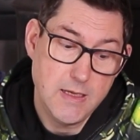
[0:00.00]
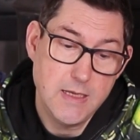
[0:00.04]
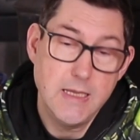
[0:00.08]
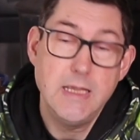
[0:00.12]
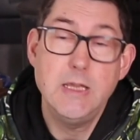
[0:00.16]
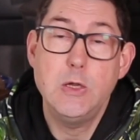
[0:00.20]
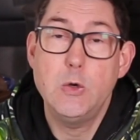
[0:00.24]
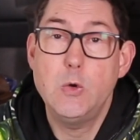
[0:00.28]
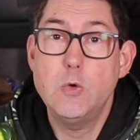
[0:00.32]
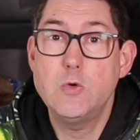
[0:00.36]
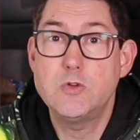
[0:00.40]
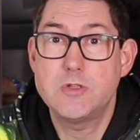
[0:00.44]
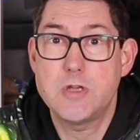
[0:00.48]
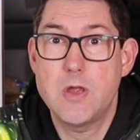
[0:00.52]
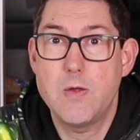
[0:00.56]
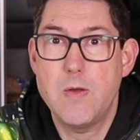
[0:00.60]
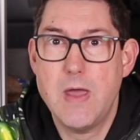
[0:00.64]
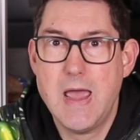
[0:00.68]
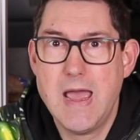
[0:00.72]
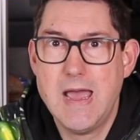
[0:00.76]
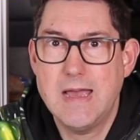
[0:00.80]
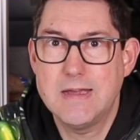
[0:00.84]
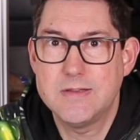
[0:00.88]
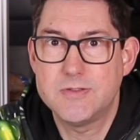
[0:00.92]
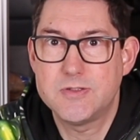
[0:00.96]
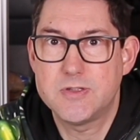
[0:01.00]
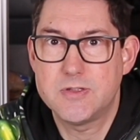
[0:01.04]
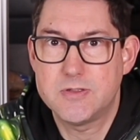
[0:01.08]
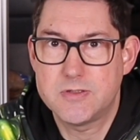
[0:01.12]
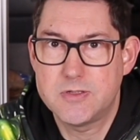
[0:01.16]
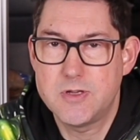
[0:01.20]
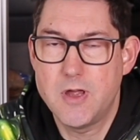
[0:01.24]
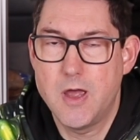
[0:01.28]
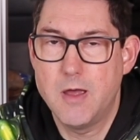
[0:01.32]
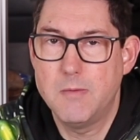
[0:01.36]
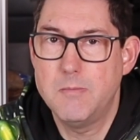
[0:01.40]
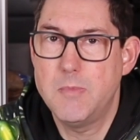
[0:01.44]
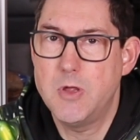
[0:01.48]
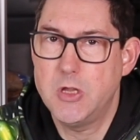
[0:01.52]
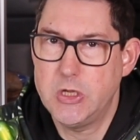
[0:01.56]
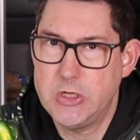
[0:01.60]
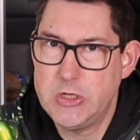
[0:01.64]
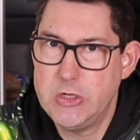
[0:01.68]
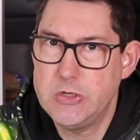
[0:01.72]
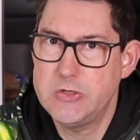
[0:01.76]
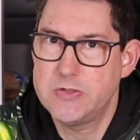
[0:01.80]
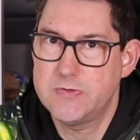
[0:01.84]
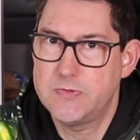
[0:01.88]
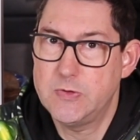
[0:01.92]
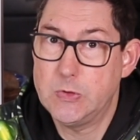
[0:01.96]
he also has some
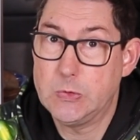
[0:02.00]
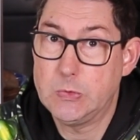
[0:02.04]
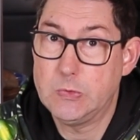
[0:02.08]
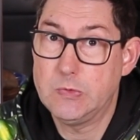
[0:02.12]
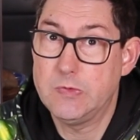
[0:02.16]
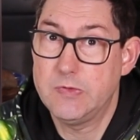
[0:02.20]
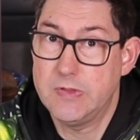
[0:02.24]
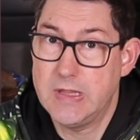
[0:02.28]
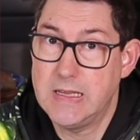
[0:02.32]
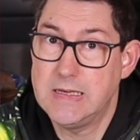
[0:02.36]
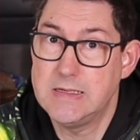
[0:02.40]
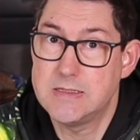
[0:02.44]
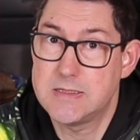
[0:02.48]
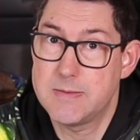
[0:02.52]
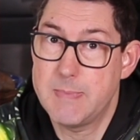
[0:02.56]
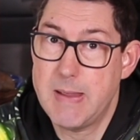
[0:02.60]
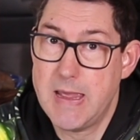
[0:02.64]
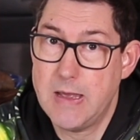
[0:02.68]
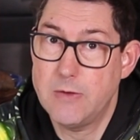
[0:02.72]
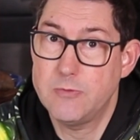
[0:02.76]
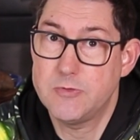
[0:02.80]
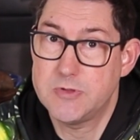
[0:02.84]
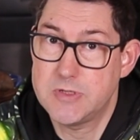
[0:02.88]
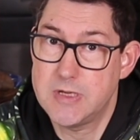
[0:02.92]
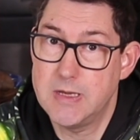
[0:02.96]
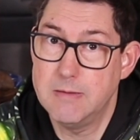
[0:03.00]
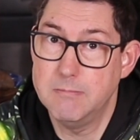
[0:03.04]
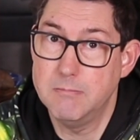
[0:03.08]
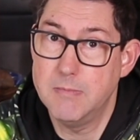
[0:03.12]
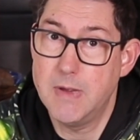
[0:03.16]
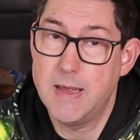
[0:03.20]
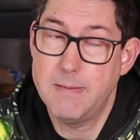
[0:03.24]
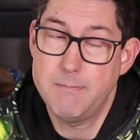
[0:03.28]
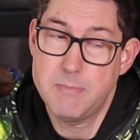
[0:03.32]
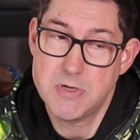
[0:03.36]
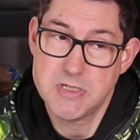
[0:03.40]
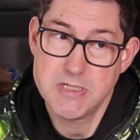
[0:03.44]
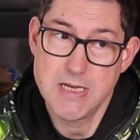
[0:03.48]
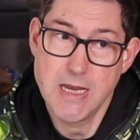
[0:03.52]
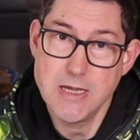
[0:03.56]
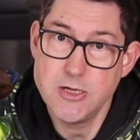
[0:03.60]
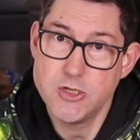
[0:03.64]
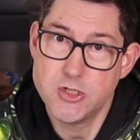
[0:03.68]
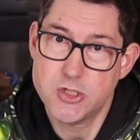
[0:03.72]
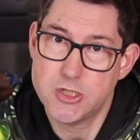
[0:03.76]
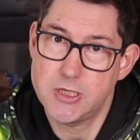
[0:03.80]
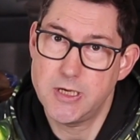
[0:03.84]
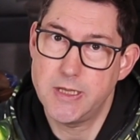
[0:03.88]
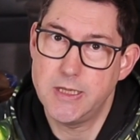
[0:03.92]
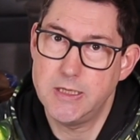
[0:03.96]
useful things about him, and
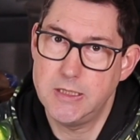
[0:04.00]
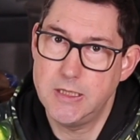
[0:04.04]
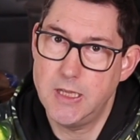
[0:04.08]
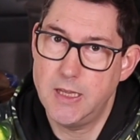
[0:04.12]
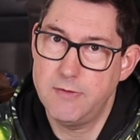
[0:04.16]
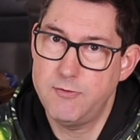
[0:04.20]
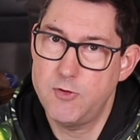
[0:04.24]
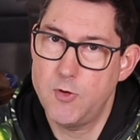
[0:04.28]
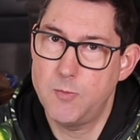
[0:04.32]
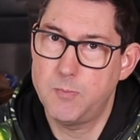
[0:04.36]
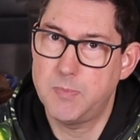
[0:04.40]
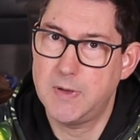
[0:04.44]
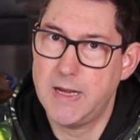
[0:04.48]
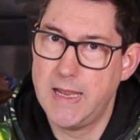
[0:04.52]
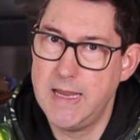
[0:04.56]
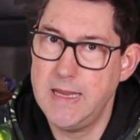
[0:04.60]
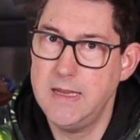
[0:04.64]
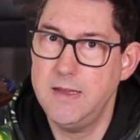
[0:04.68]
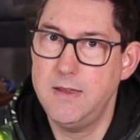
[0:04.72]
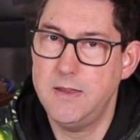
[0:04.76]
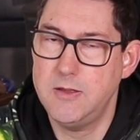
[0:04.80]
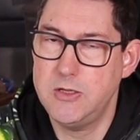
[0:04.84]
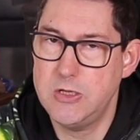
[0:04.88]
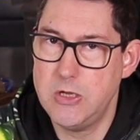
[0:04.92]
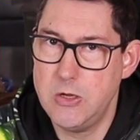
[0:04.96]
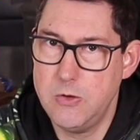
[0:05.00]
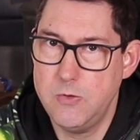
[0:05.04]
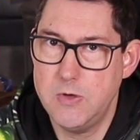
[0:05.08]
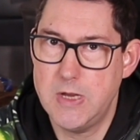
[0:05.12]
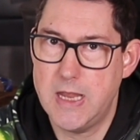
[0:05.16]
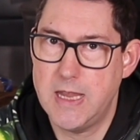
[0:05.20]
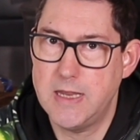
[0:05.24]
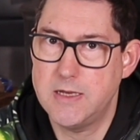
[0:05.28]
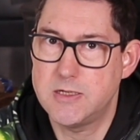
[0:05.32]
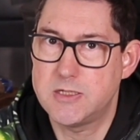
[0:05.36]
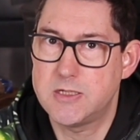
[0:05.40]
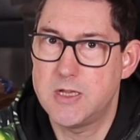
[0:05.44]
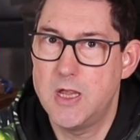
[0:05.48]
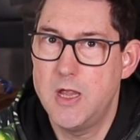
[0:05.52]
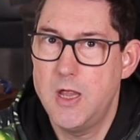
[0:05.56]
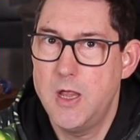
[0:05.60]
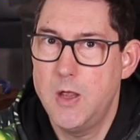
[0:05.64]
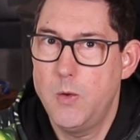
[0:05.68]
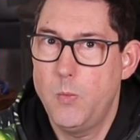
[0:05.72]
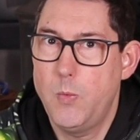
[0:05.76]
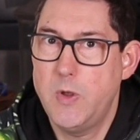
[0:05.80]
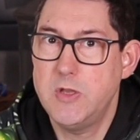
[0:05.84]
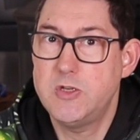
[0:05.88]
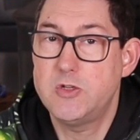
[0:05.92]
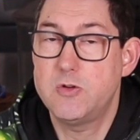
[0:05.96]
potentially if you're playing a unit
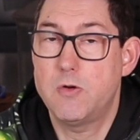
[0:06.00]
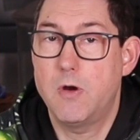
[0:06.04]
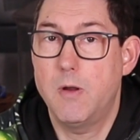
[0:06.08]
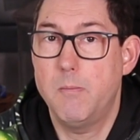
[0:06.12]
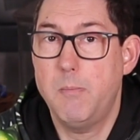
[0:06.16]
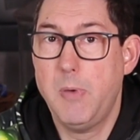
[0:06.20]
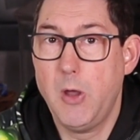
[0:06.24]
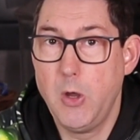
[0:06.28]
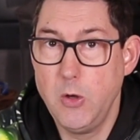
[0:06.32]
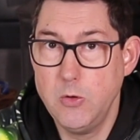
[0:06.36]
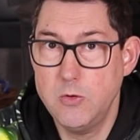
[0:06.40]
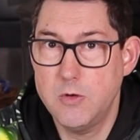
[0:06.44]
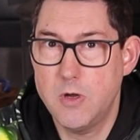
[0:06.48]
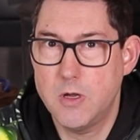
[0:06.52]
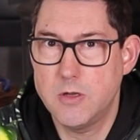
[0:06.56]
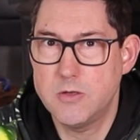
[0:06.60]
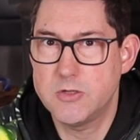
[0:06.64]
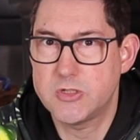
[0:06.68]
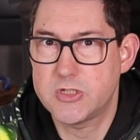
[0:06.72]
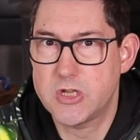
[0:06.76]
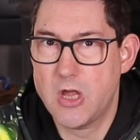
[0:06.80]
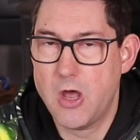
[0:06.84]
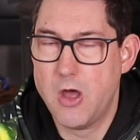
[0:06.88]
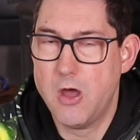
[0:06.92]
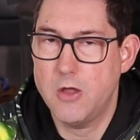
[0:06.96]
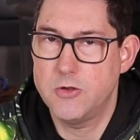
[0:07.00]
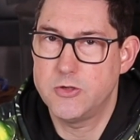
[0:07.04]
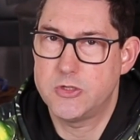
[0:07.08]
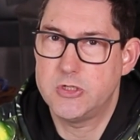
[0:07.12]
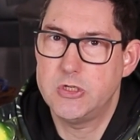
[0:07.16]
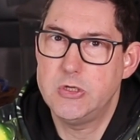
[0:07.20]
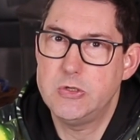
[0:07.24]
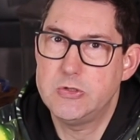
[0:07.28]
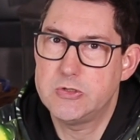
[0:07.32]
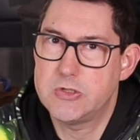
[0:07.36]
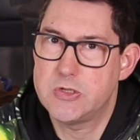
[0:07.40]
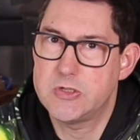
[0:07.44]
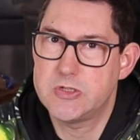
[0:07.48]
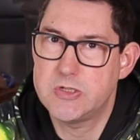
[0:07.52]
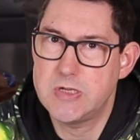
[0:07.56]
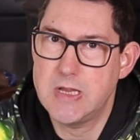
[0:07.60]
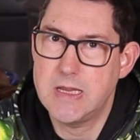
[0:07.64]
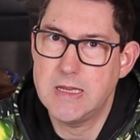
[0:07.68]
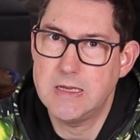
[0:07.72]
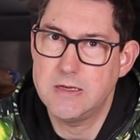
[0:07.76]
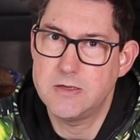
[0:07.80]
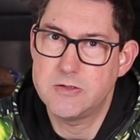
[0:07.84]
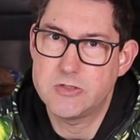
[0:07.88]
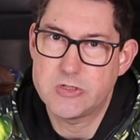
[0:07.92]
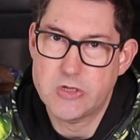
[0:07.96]
which your opponents aren't used to
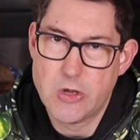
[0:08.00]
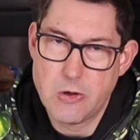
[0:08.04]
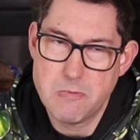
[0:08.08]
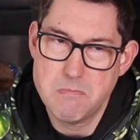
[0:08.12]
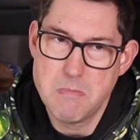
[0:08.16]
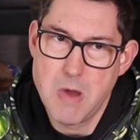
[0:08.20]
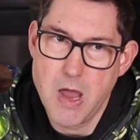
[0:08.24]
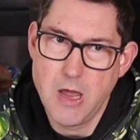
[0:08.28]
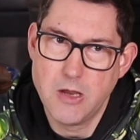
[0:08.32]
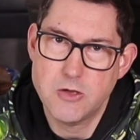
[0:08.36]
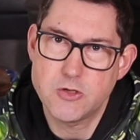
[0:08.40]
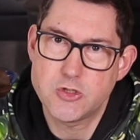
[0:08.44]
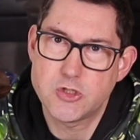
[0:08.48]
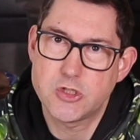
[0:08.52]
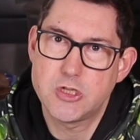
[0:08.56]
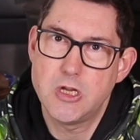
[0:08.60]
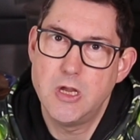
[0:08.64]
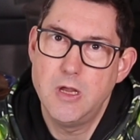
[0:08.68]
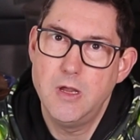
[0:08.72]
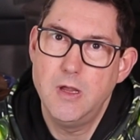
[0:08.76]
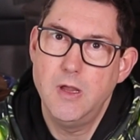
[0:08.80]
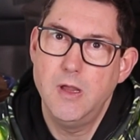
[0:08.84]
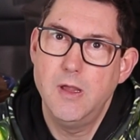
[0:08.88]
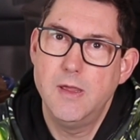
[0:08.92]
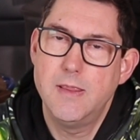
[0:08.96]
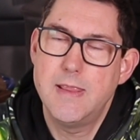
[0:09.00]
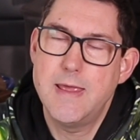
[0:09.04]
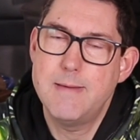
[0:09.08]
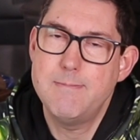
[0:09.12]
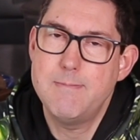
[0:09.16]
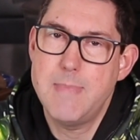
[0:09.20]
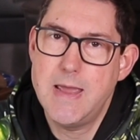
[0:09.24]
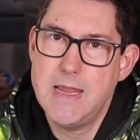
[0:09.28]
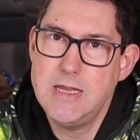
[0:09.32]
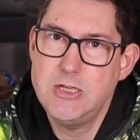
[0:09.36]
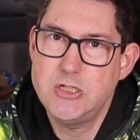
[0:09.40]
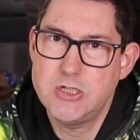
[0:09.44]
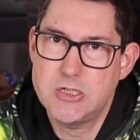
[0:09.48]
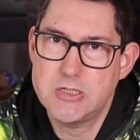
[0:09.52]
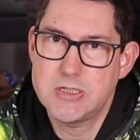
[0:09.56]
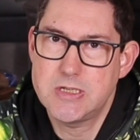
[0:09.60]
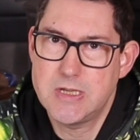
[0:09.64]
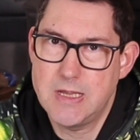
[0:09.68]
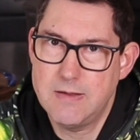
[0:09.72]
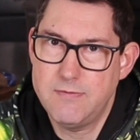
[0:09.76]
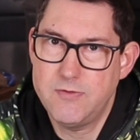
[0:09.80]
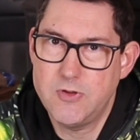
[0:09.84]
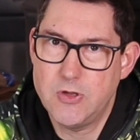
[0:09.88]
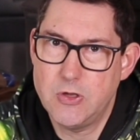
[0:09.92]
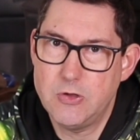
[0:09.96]
seeing so much, that may just
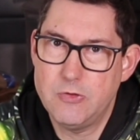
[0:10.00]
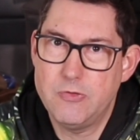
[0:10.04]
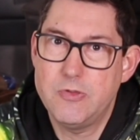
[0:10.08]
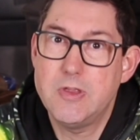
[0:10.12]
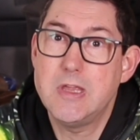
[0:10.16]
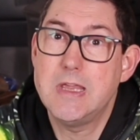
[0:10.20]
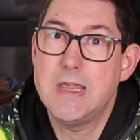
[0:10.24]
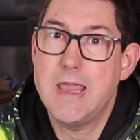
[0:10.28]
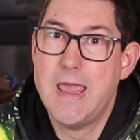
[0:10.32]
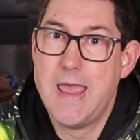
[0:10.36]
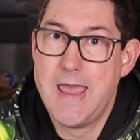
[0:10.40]
give you the